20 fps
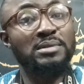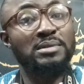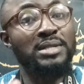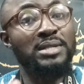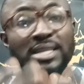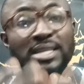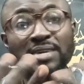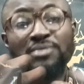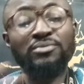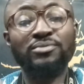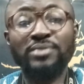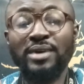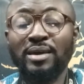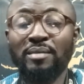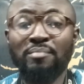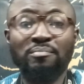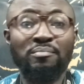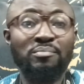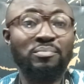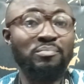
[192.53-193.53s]
live
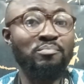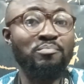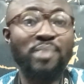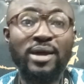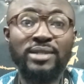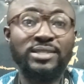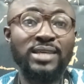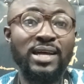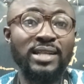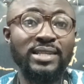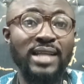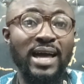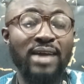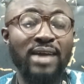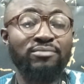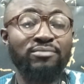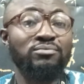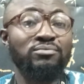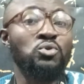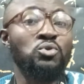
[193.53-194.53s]
a better
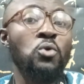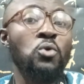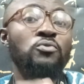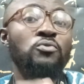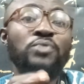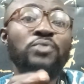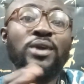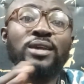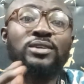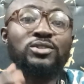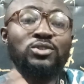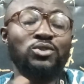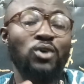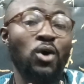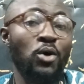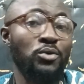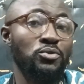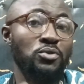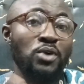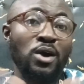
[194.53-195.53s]
life, do things
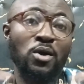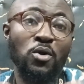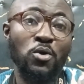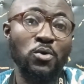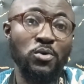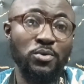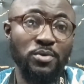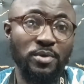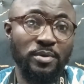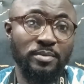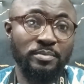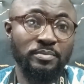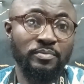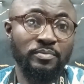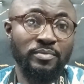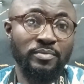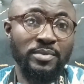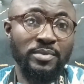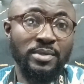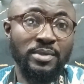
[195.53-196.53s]
on your own.
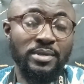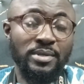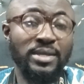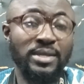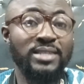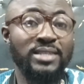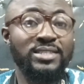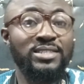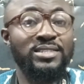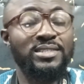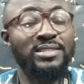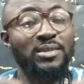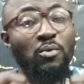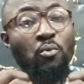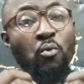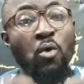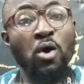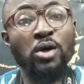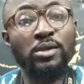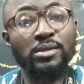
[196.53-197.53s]
That's the
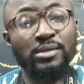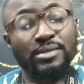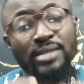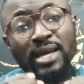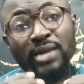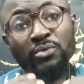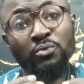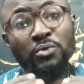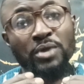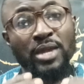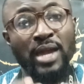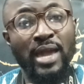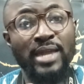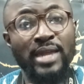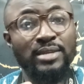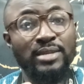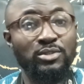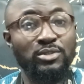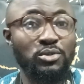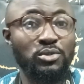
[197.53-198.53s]
world that we are
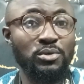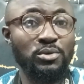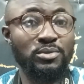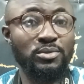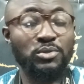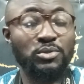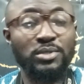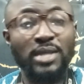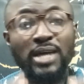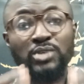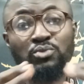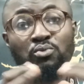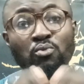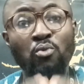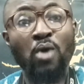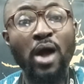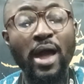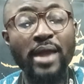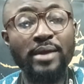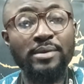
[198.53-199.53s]
into. So that's
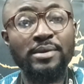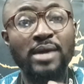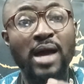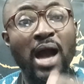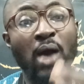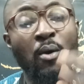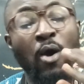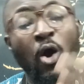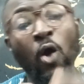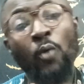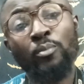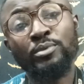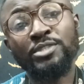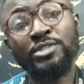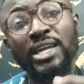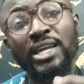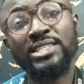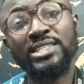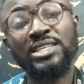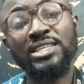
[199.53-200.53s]
why our
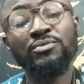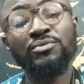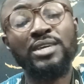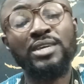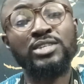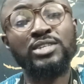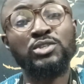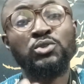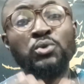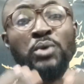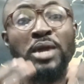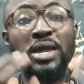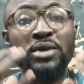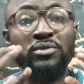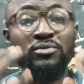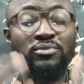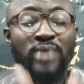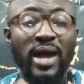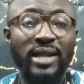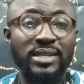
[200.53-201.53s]
objective is to
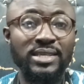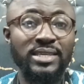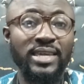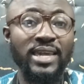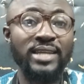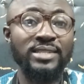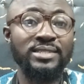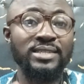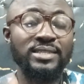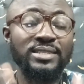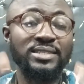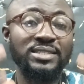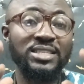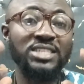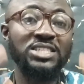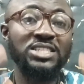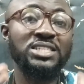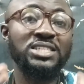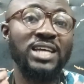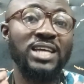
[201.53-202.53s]
eradicate
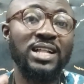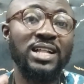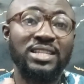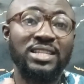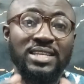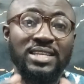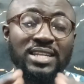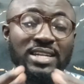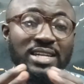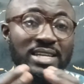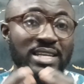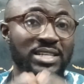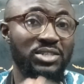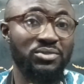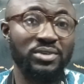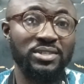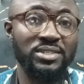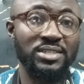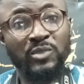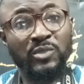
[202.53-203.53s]
digital
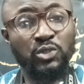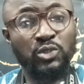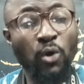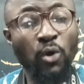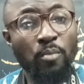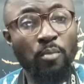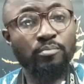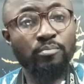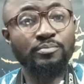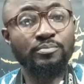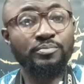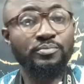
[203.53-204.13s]
illiteracy. So